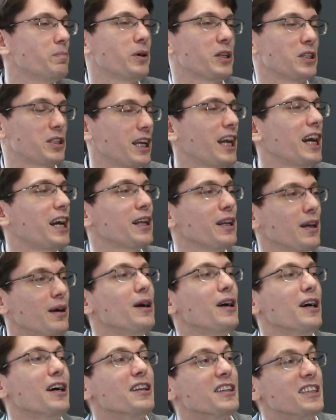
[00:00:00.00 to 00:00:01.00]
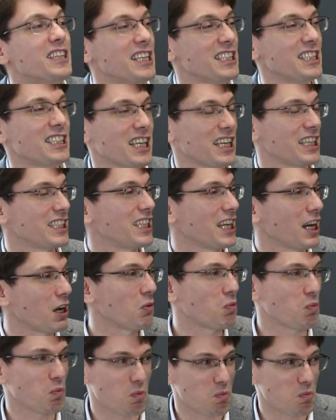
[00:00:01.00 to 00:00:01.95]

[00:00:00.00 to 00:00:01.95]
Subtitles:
But again, this idea